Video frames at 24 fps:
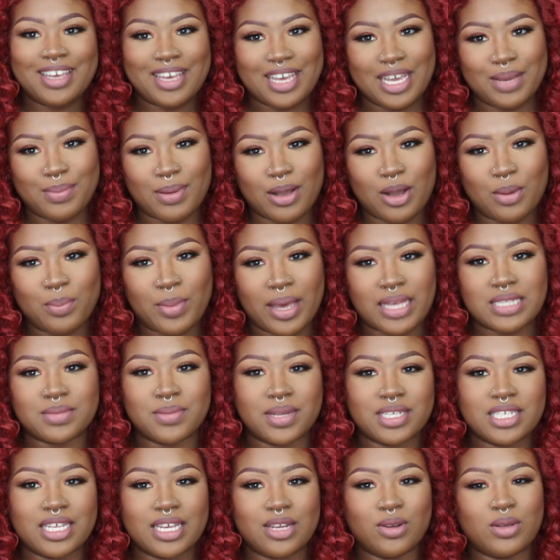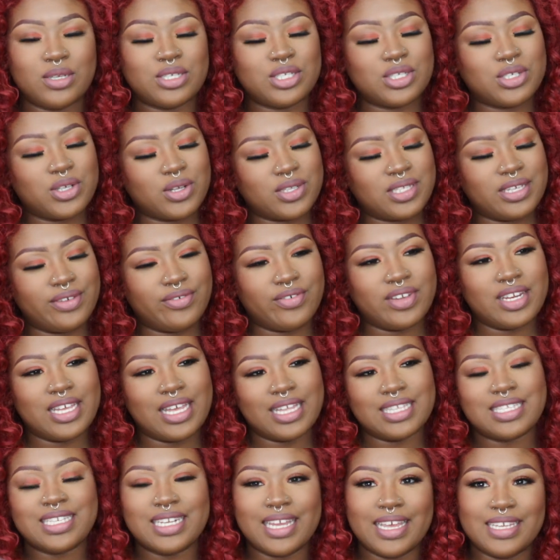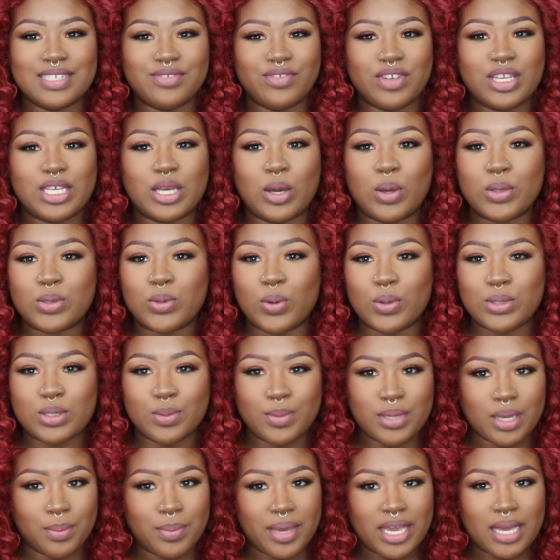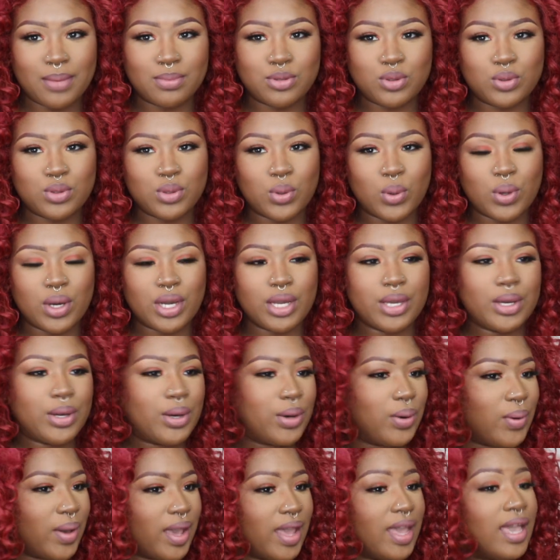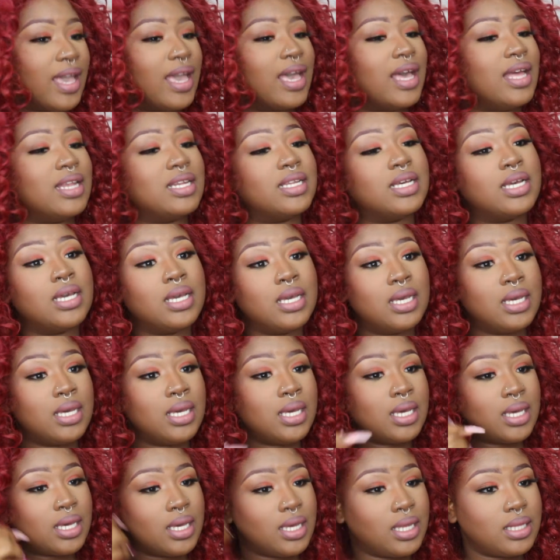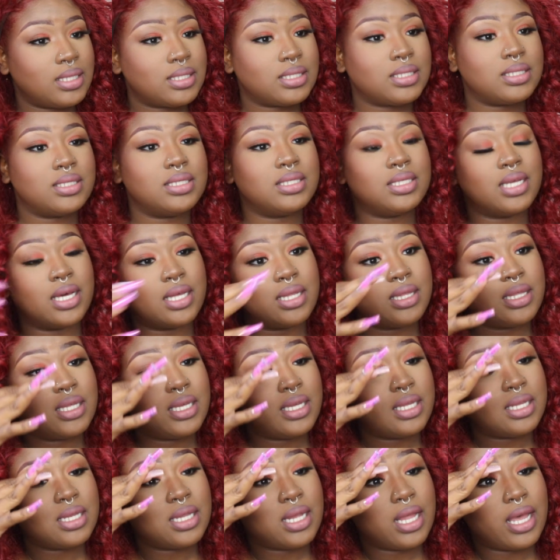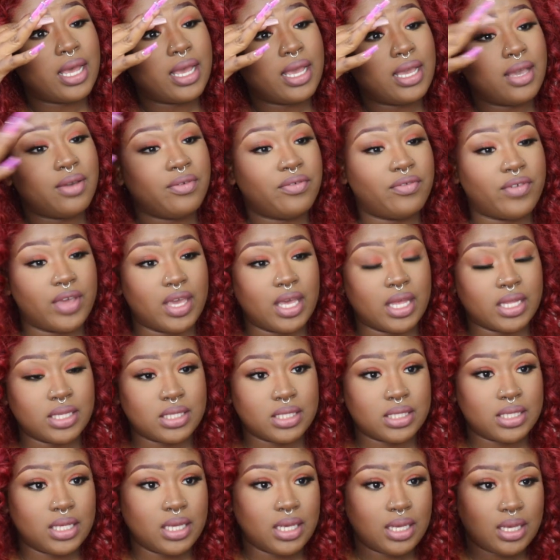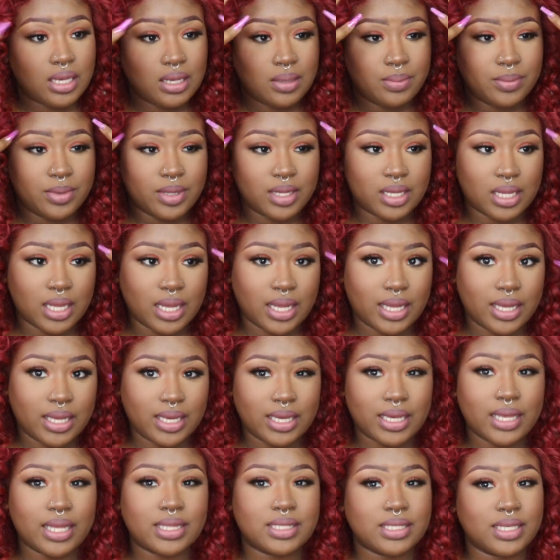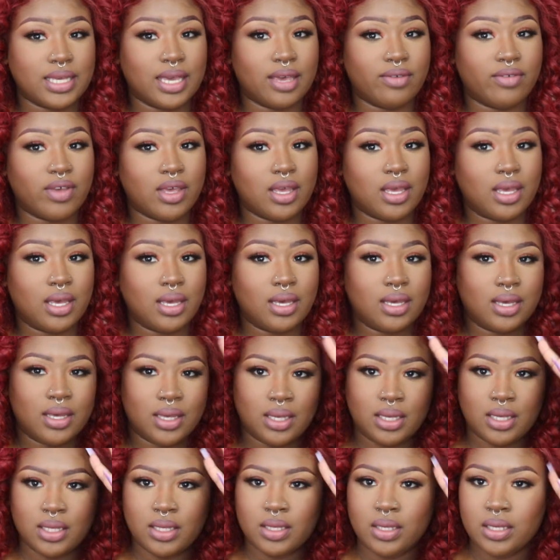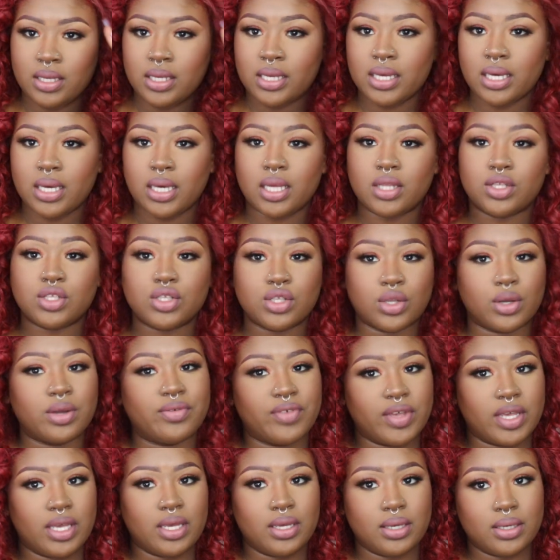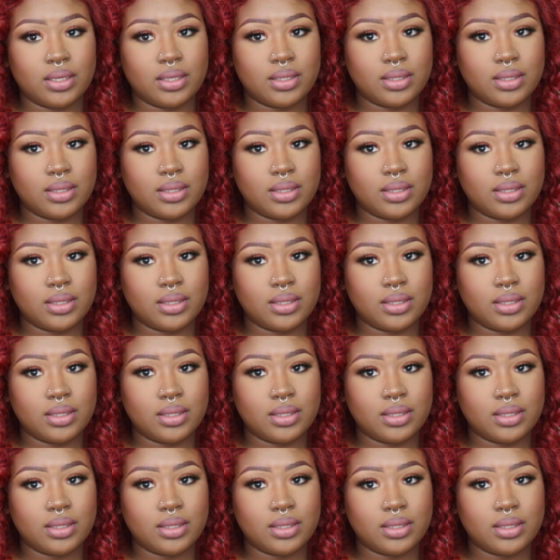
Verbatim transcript: Hey everybody, welcome back to my channel. It's your girl Tiffany and today's video is going to be a makeup tutorial and it's nothing like fancy, but like it's giving. It's serving